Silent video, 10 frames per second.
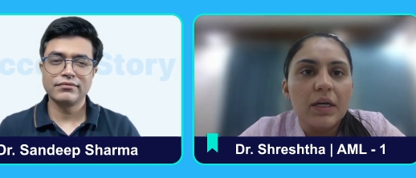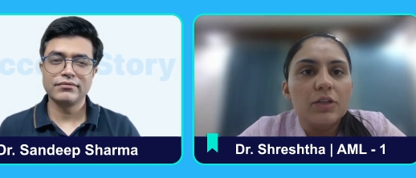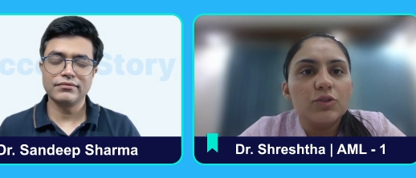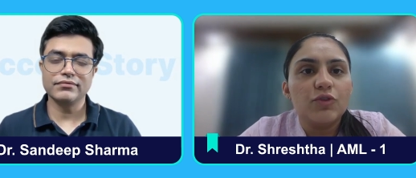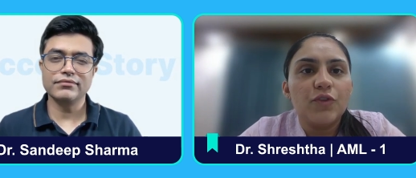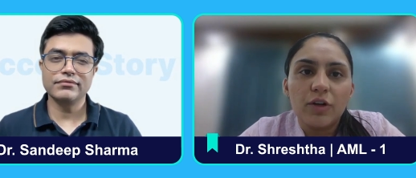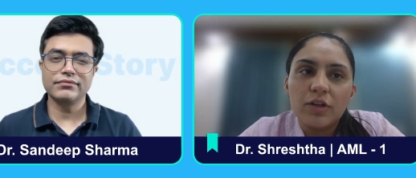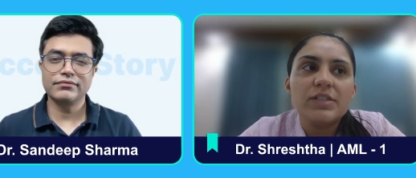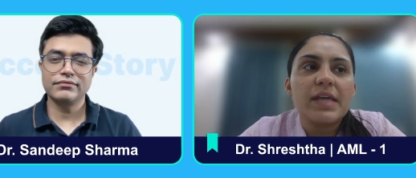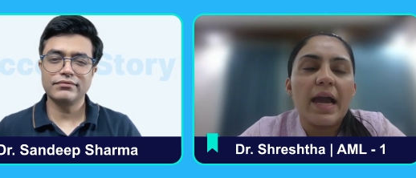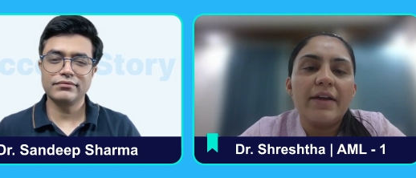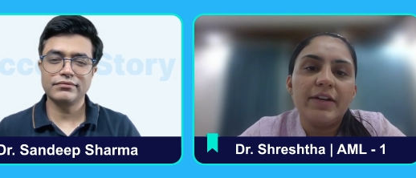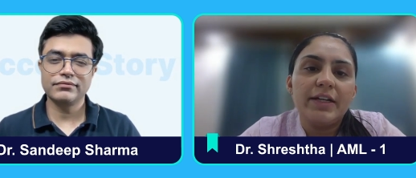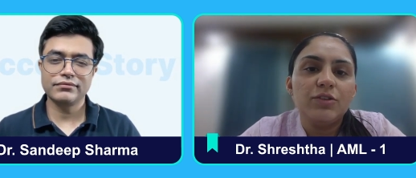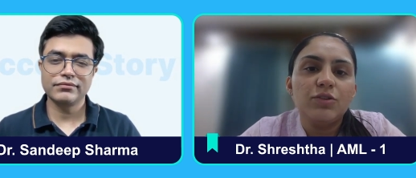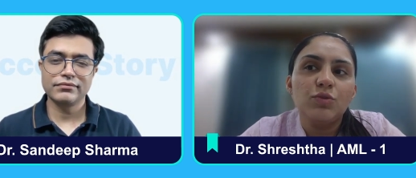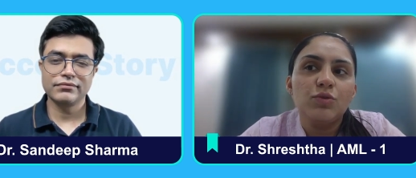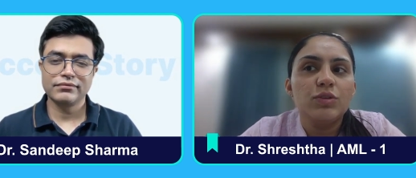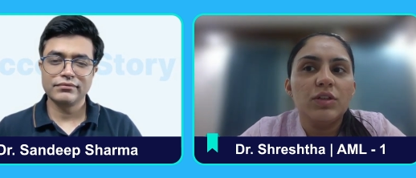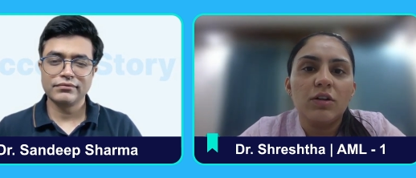Speaker 1: So first, I went
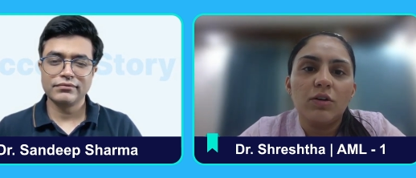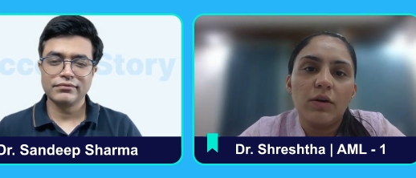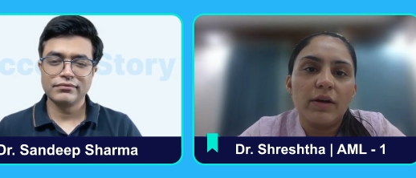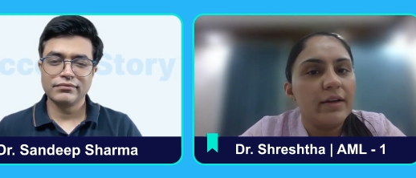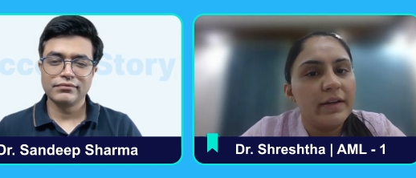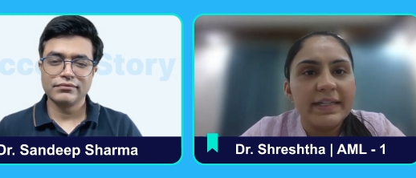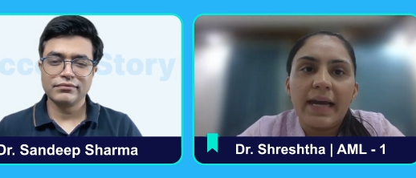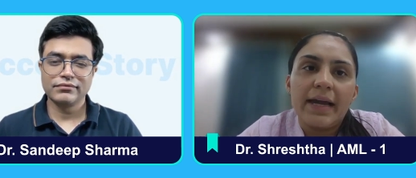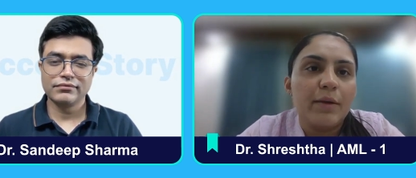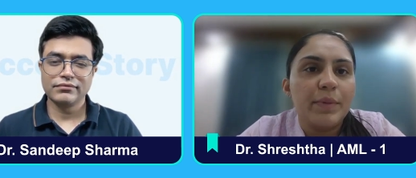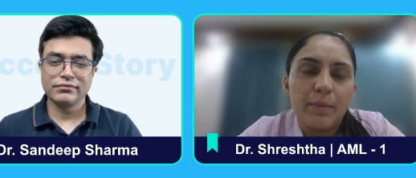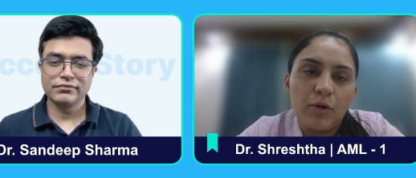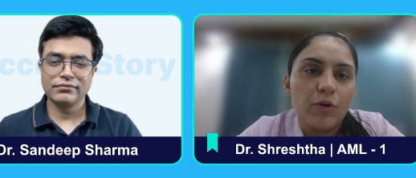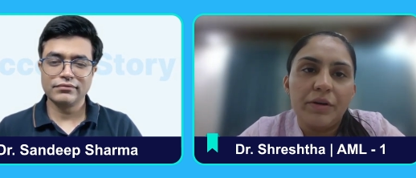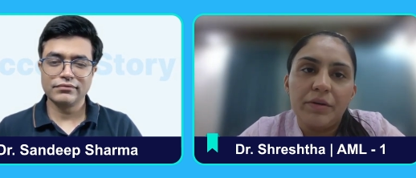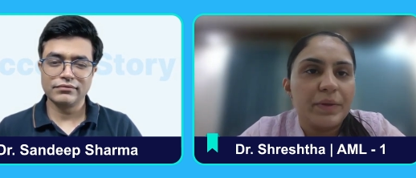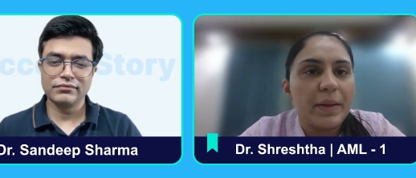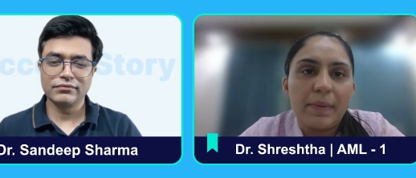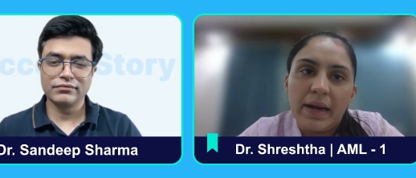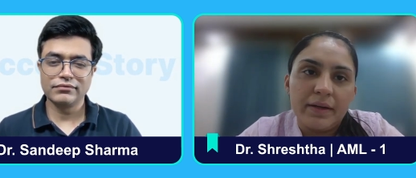through the uh, entire prep,
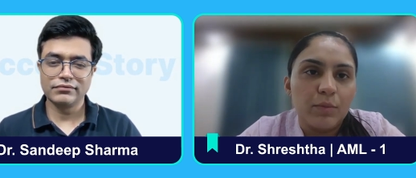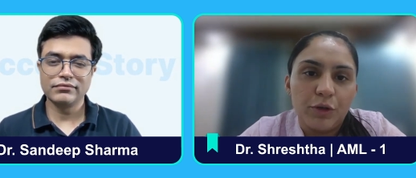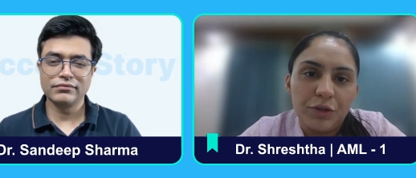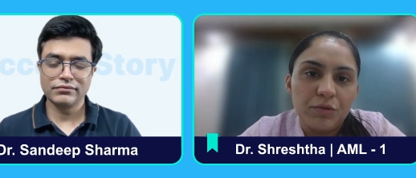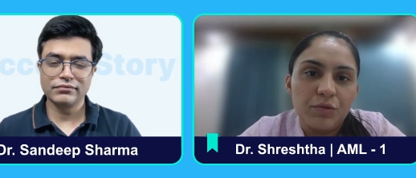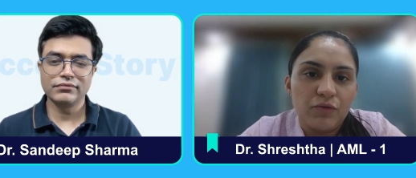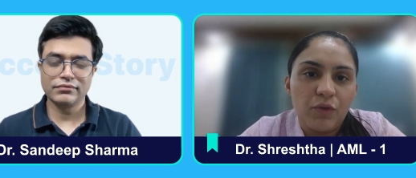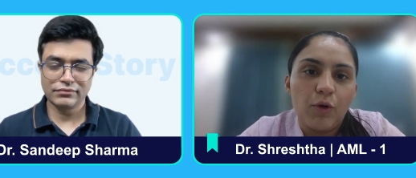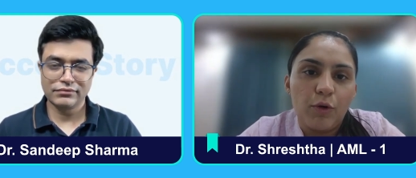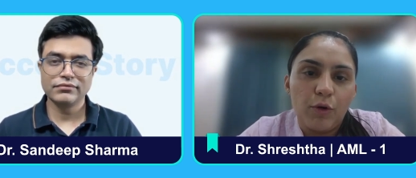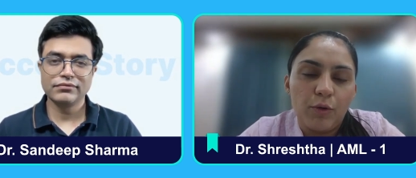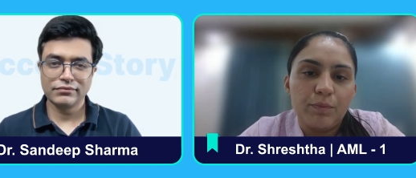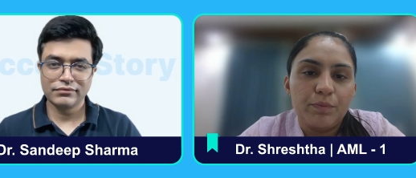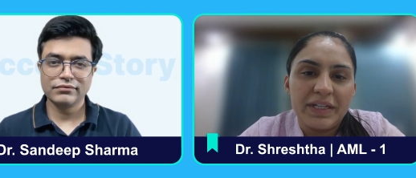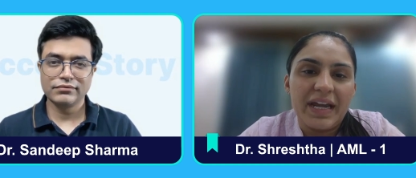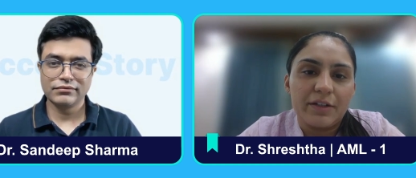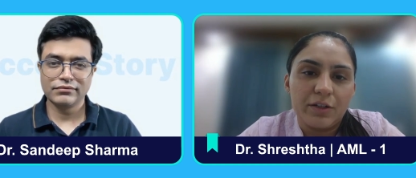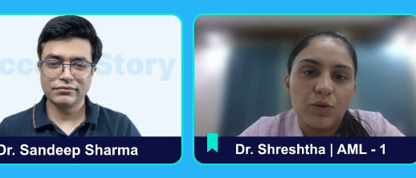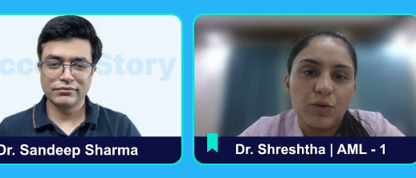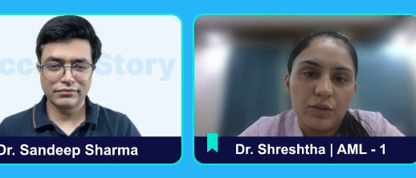prep ladder module for pediatric
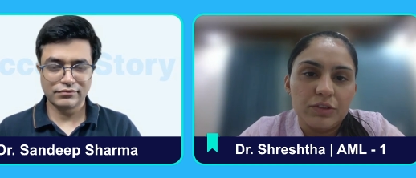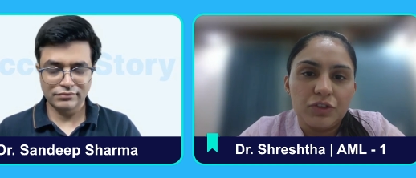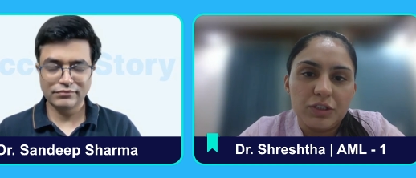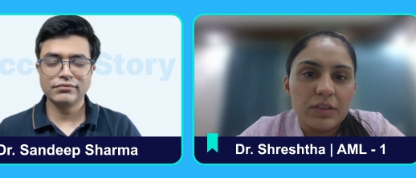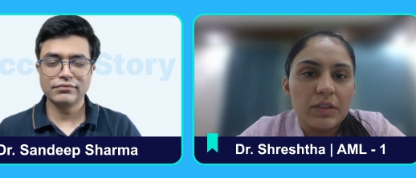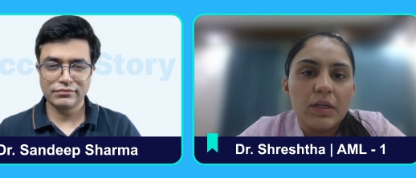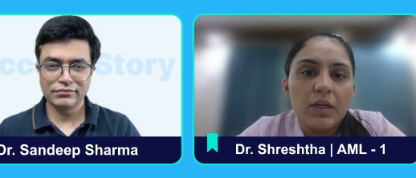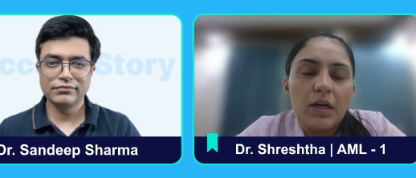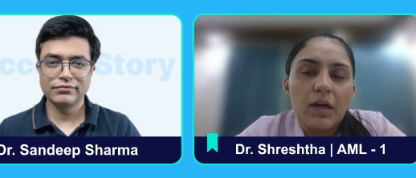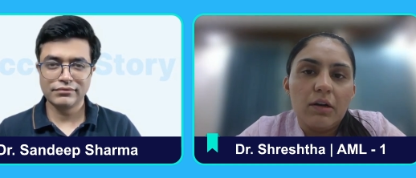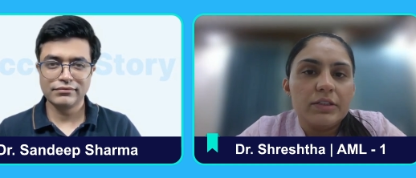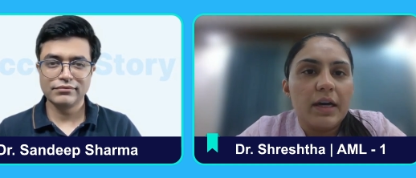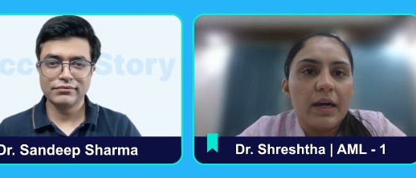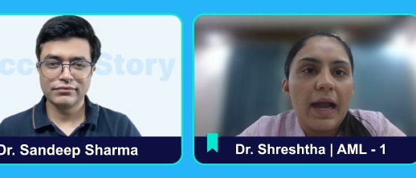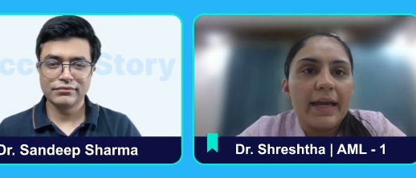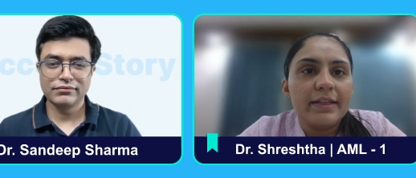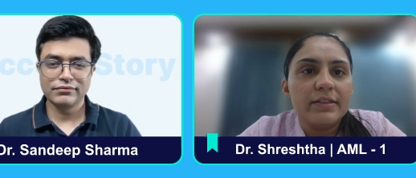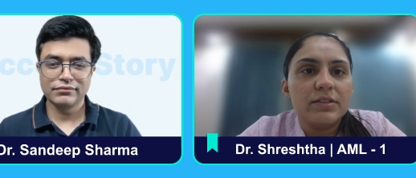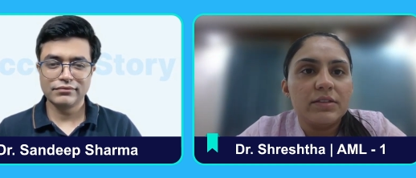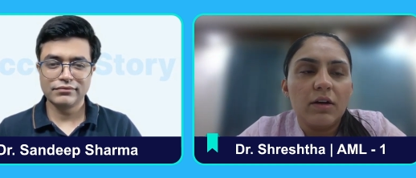oncology. Uh, I
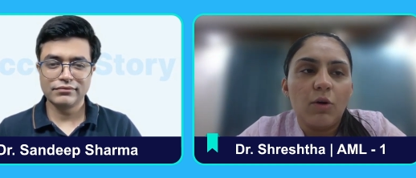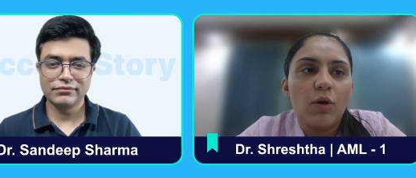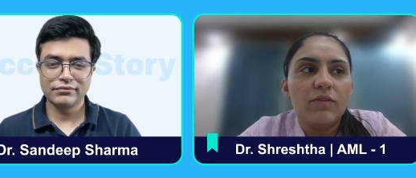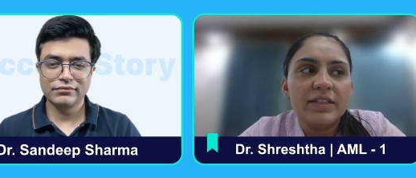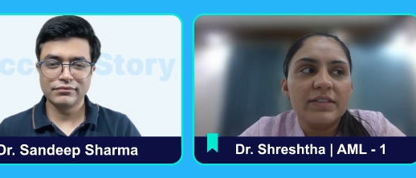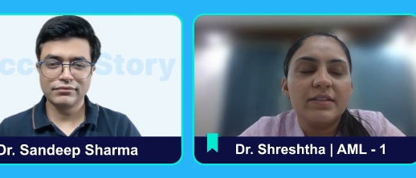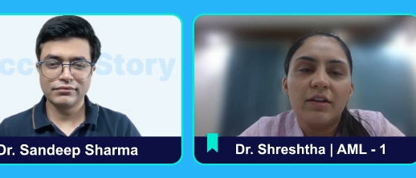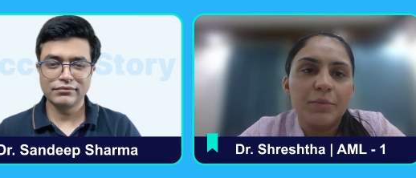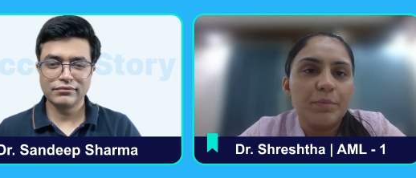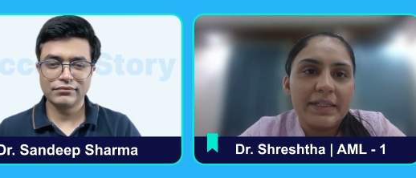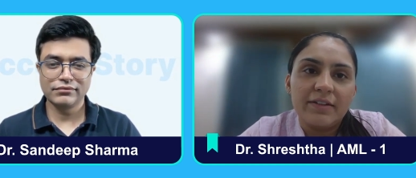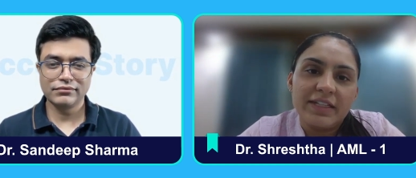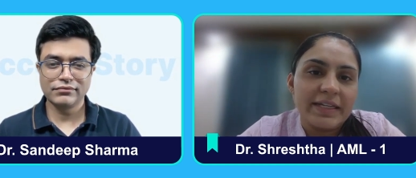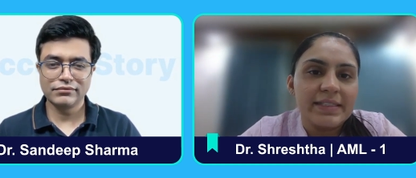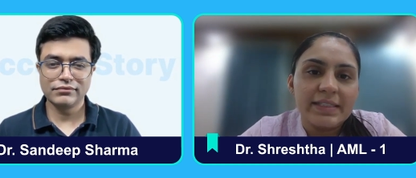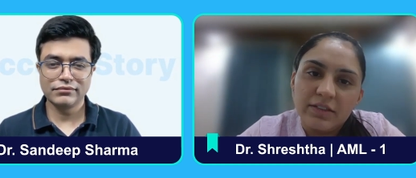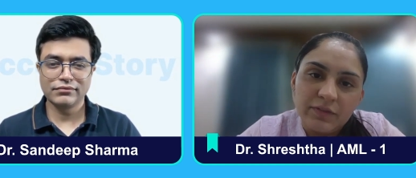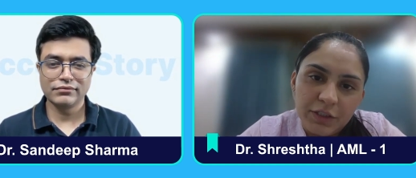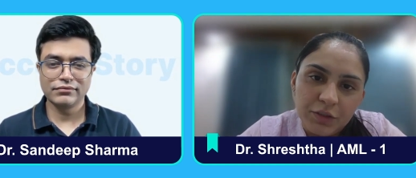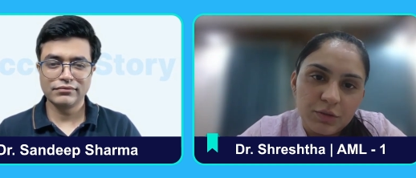uh, always learn better when I see the
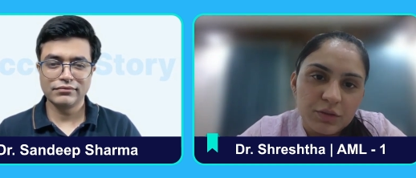videos.